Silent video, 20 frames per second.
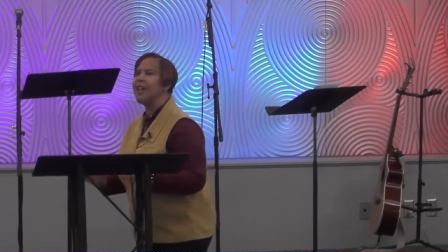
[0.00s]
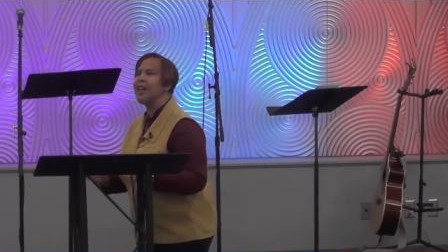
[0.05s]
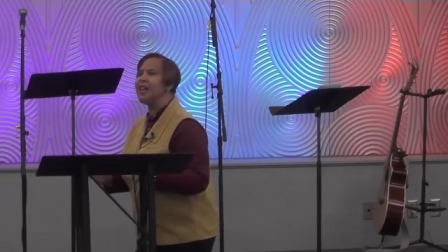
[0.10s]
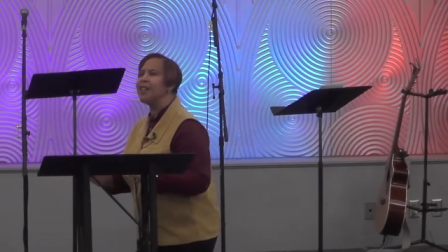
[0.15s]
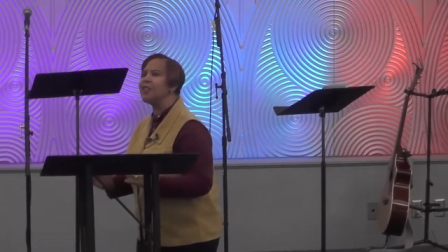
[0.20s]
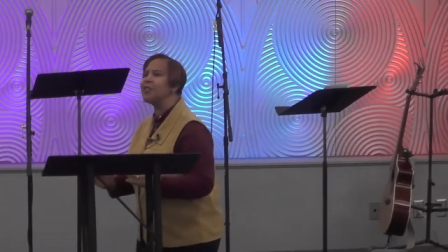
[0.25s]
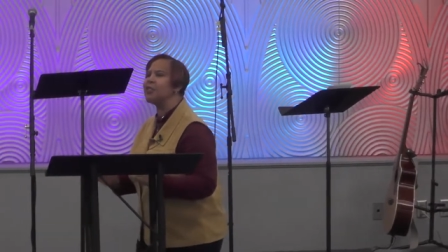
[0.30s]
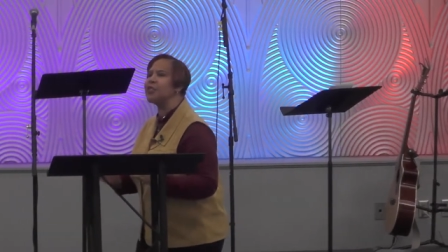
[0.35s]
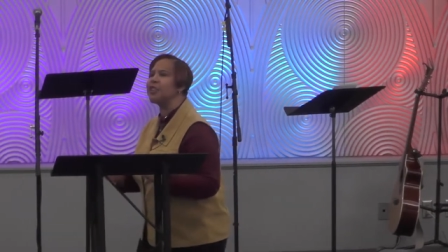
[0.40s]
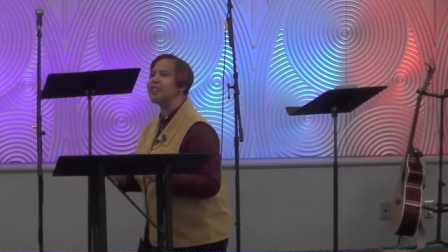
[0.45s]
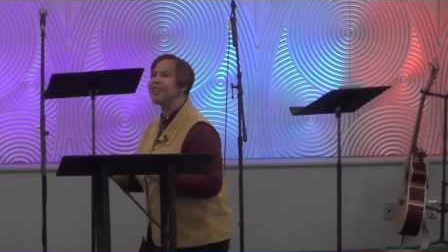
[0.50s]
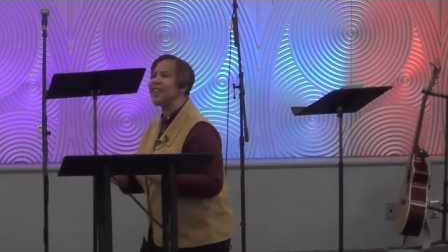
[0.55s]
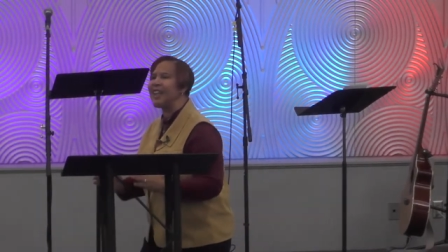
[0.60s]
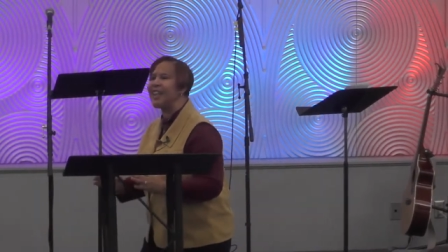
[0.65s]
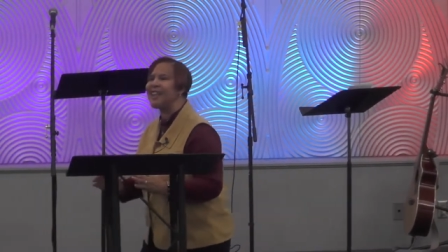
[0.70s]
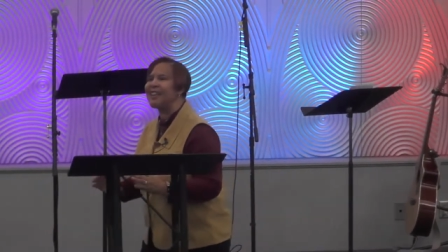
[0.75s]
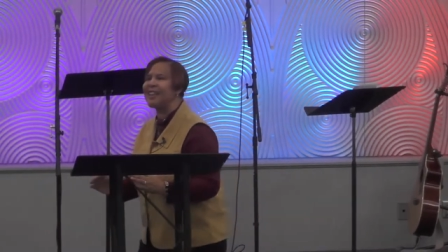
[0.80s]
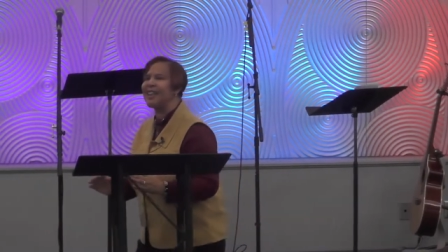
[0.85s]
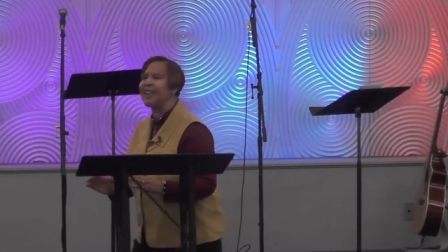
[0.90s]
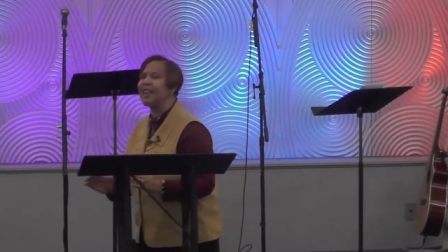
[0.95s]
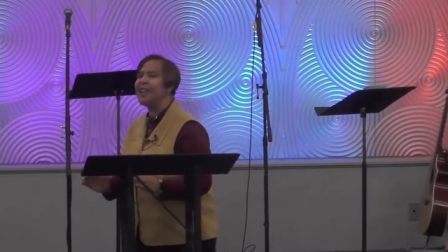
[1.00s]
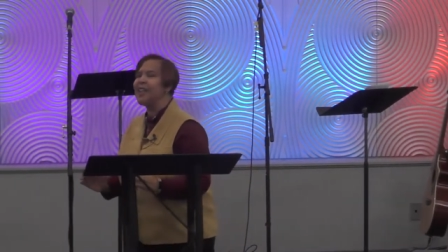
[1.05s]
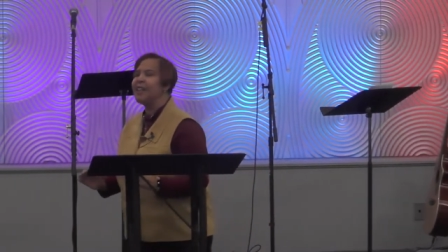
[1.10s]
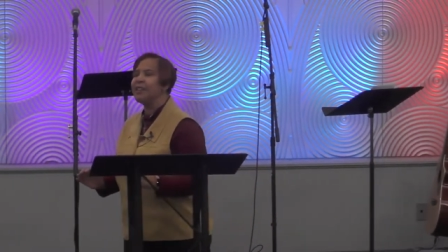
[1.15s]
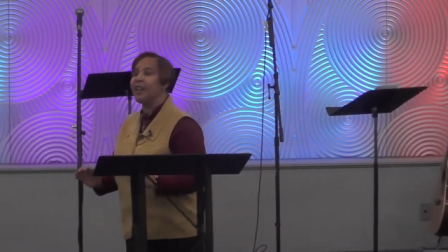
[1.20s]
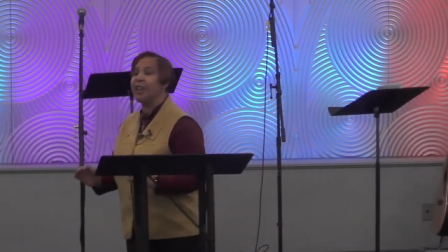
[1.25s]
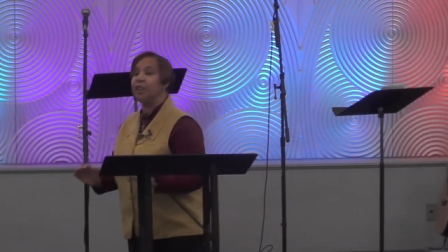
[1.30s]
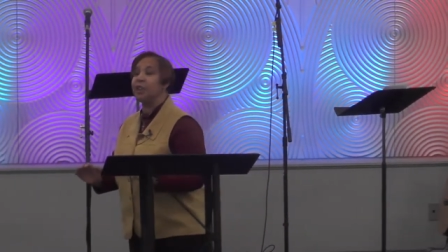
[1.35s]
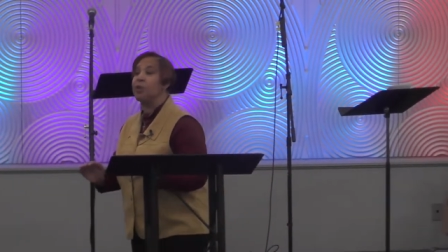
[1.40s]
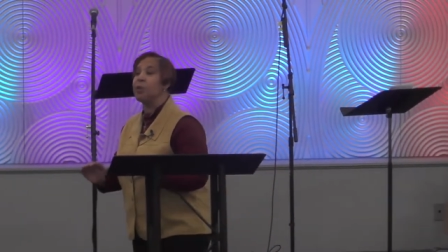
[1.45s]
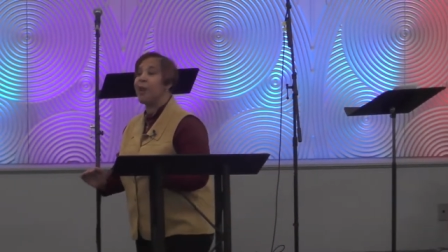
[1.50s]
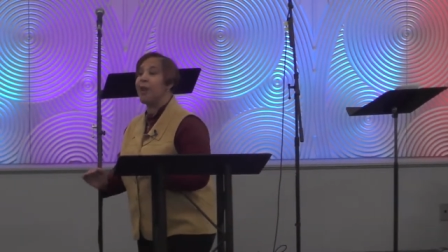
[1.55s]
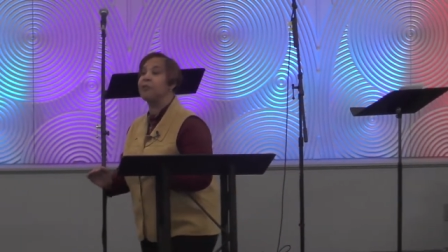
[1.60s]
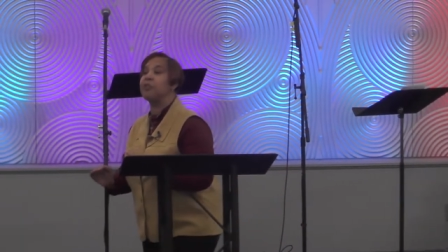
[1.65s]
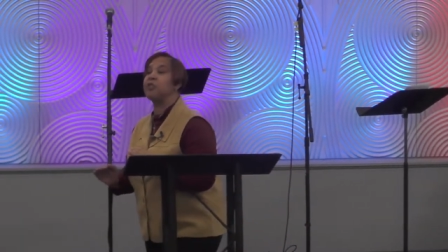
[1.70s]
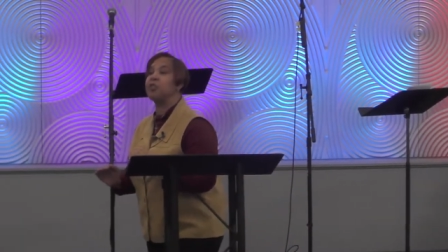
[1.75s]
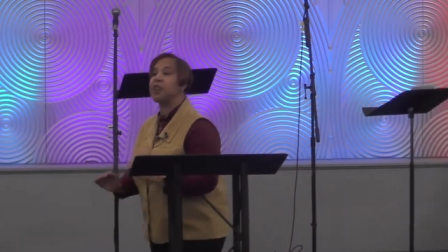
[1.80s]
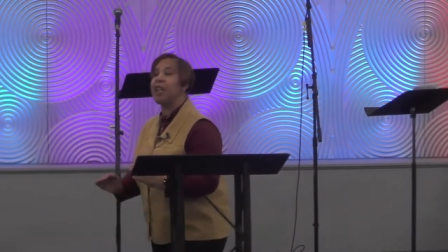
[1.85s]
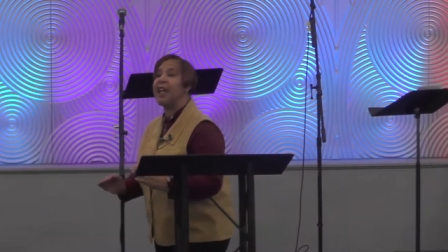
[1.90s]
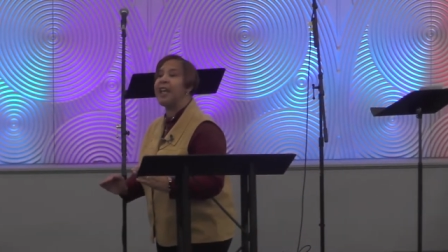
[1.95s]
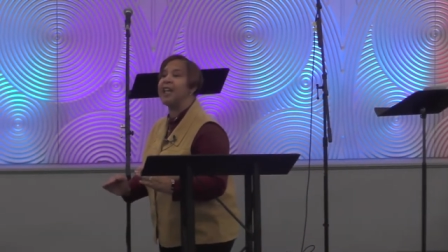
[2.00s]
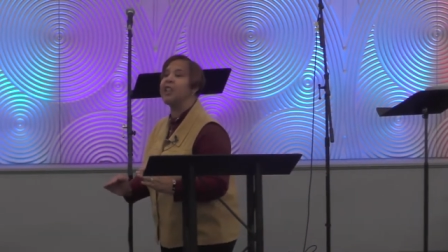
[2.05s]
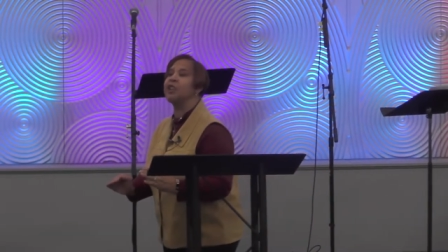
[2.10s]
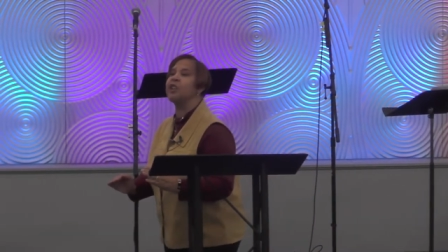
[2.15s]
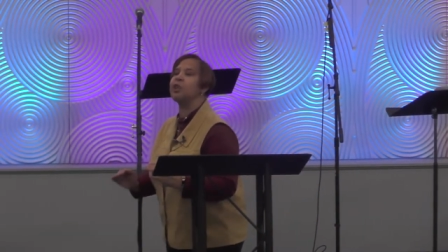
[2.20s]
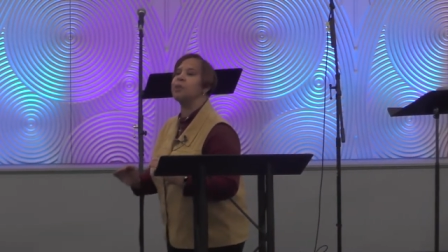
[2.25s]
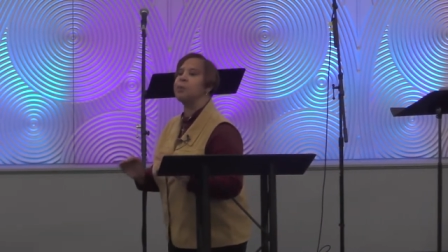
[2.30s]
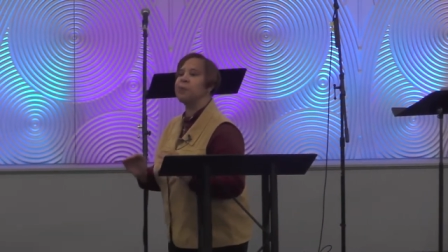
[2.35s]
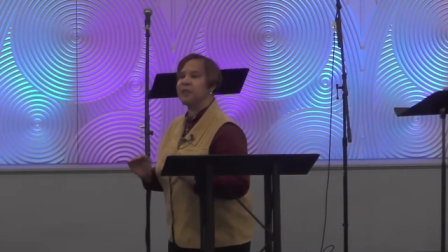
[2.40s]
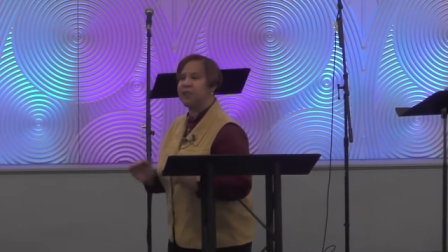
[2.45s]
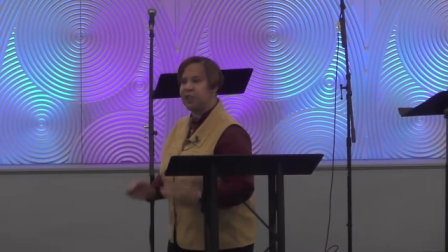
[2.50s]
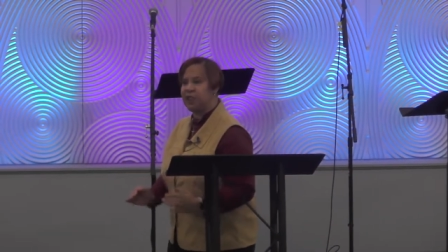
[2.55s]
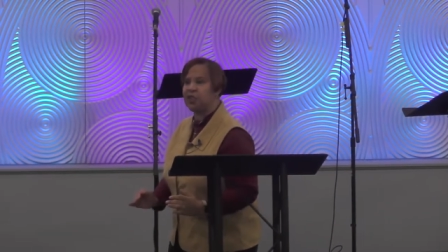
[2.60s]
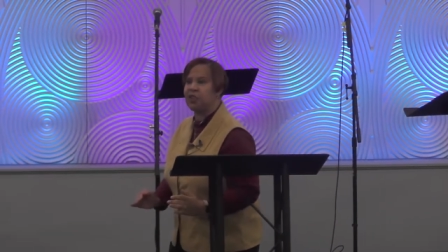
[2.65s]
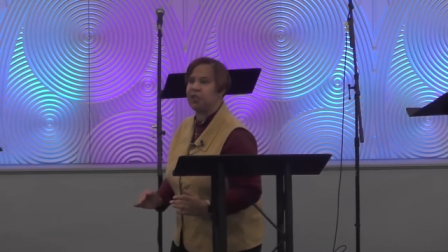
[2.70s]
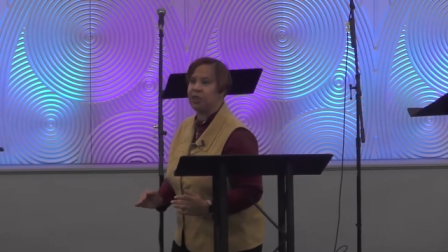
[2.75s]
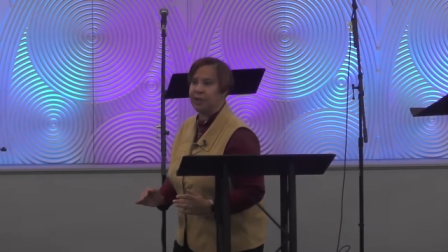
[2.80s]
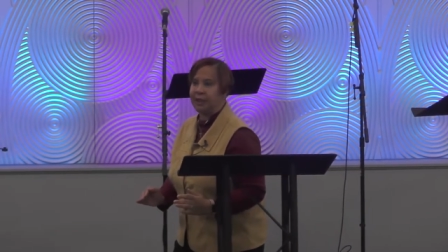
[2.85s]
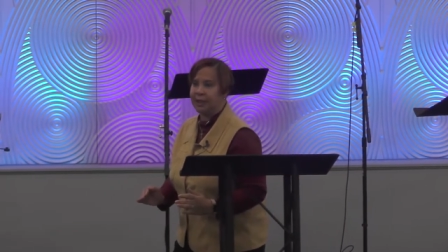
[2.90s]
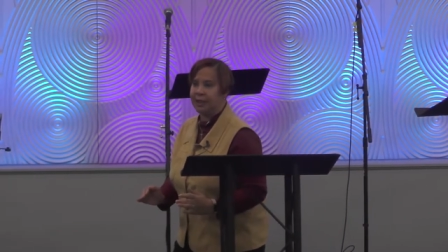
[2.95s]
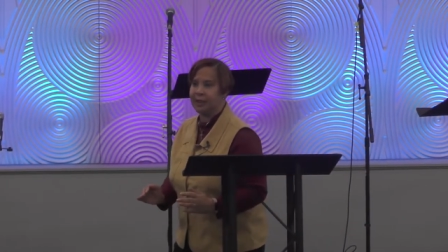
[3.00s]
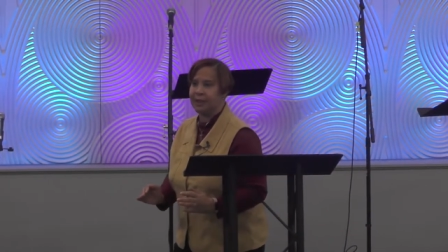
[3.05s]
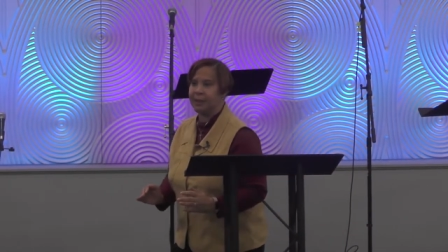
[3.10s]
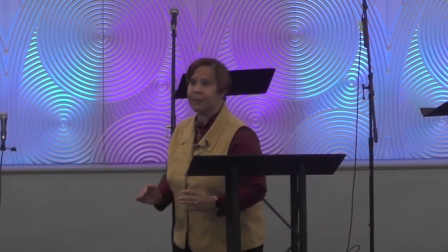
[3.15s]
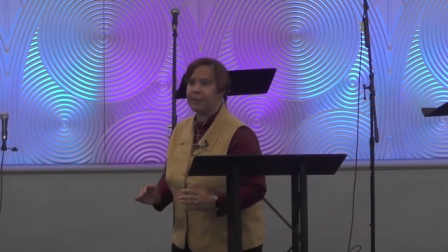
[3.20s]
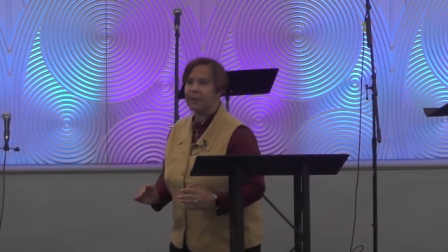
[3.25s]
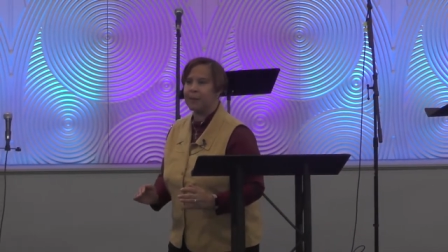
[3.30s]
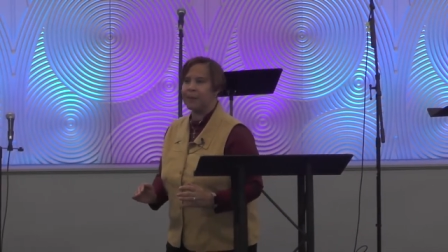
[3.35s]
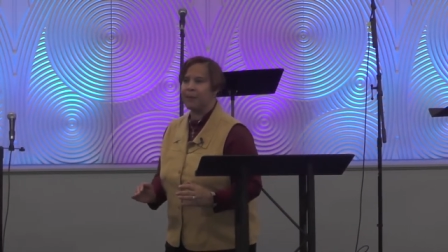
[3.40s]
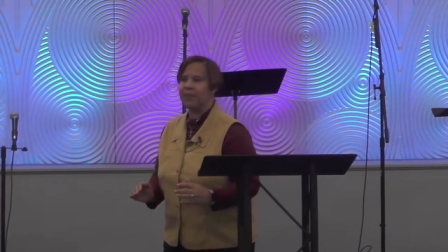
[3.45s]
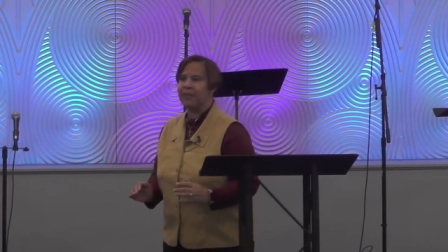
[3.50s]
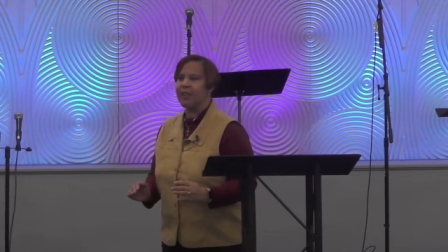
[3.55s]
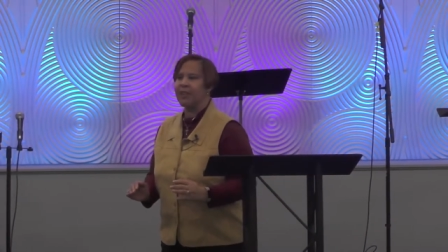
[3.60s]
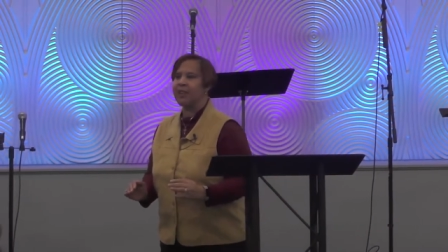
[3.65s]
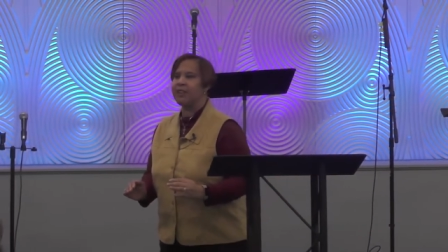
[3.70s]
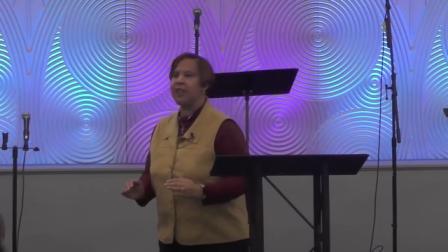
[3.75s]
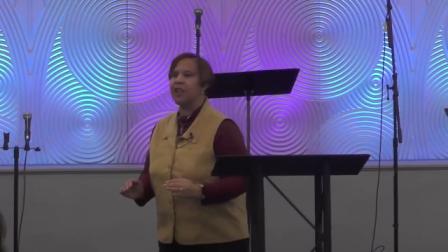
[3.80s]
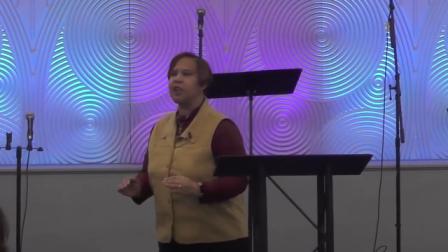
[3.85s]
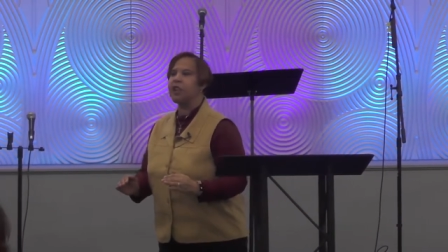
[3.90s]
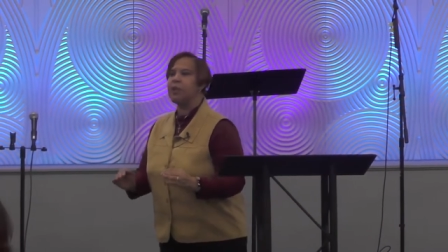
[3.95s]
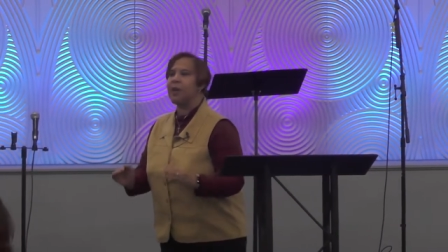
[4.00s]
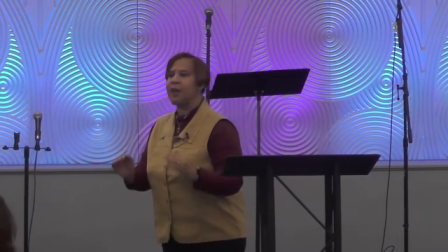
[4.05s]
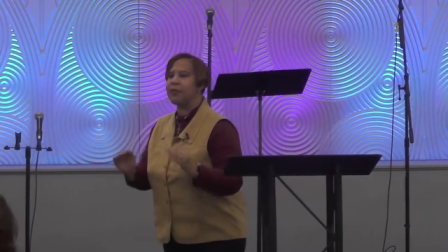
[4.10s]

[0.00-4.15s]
understanding that you have changed position, that you